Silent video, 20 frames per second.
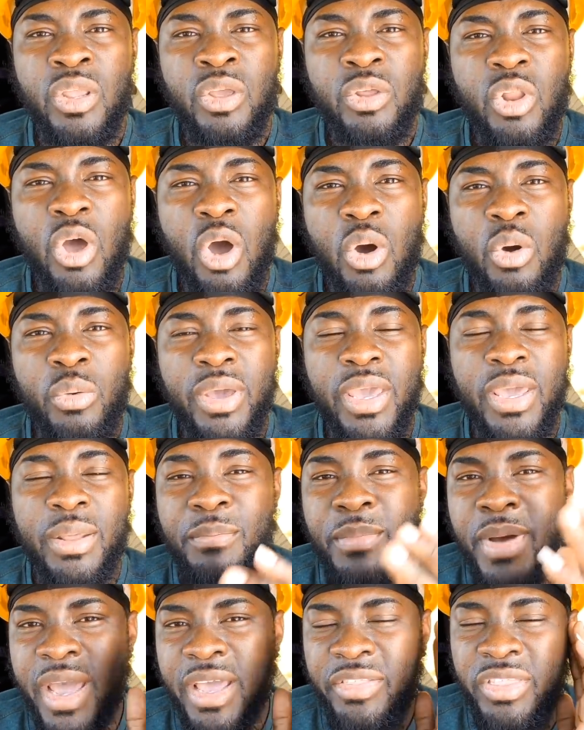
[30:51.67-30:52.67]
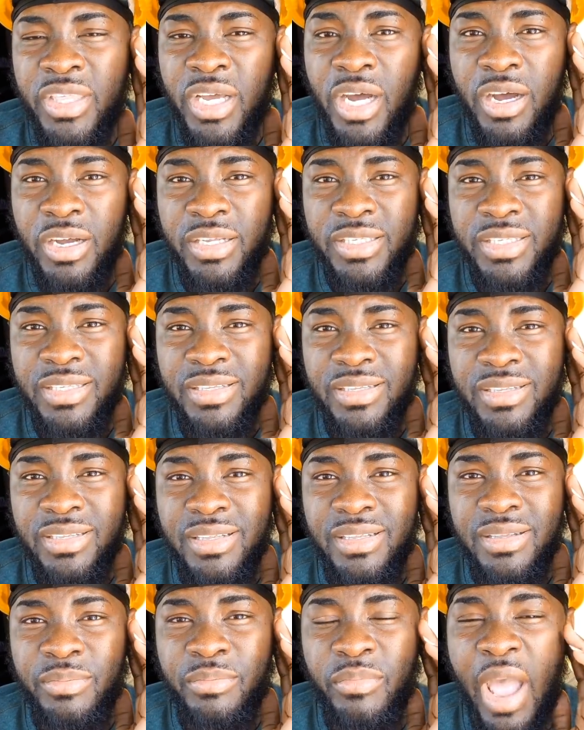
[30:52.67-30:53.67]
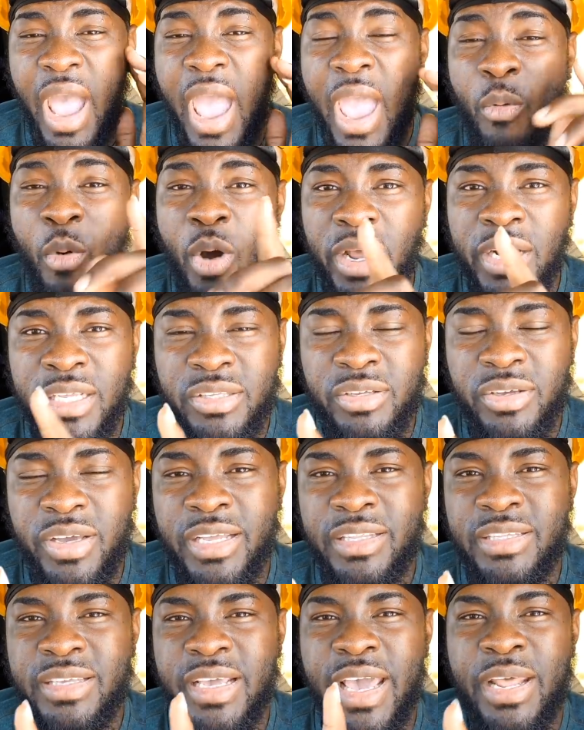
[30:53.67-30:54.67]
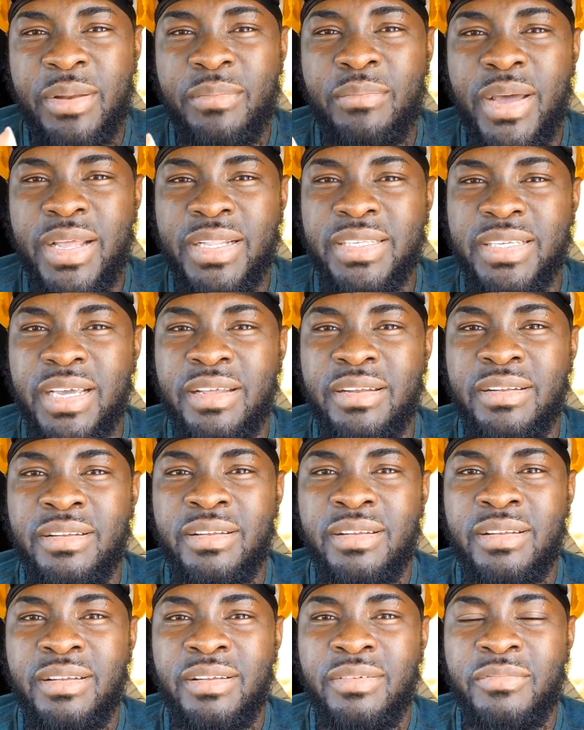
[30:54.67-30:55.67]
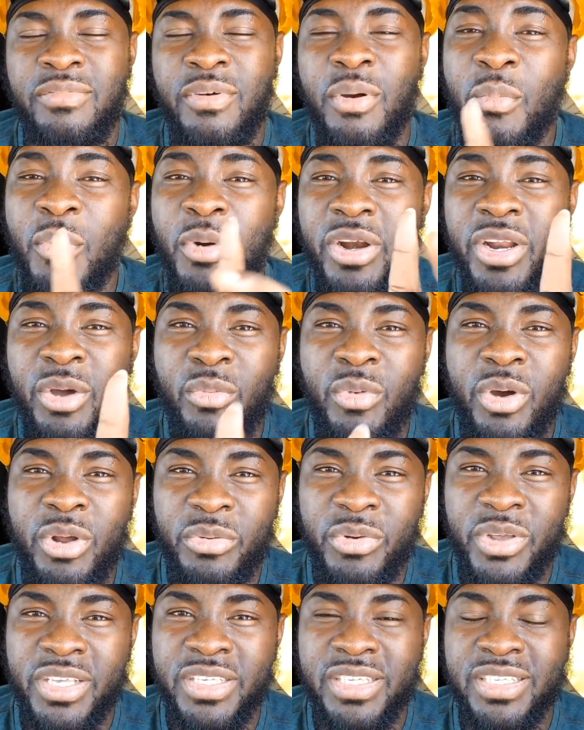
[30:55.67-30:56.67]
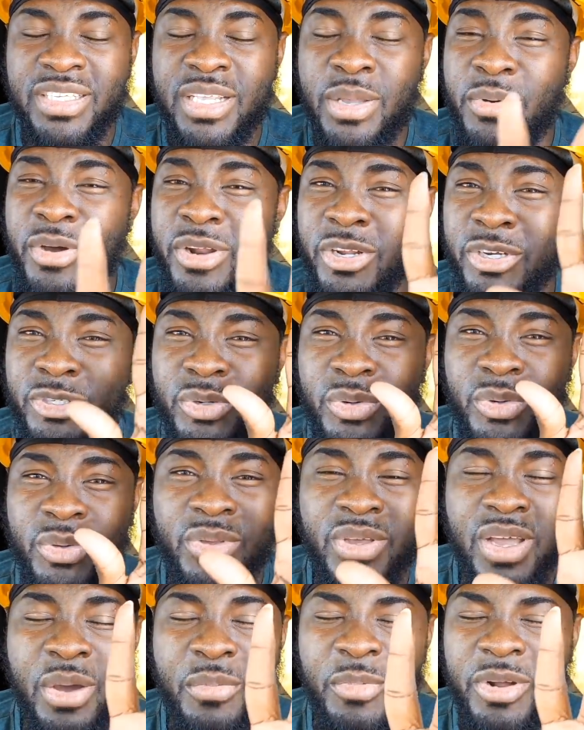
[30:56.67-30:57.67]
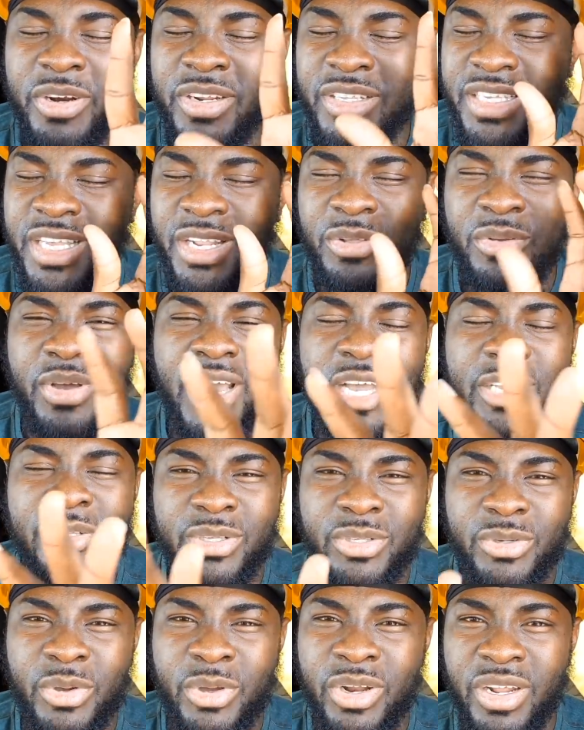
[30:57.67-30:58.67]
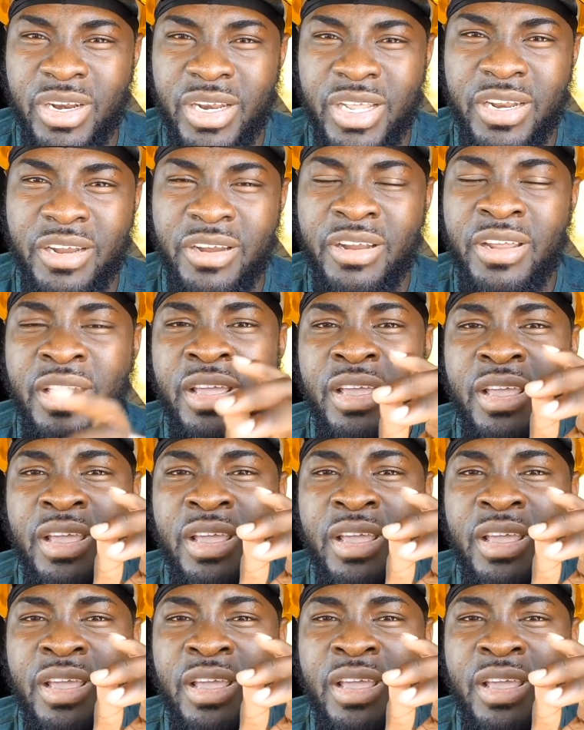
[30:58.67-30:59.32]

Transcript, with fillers: Now, in my thoughts, I wanted to get to Edmonton for more than one reasons. I'm going to show you, I'm going to tell you guys what's going on later.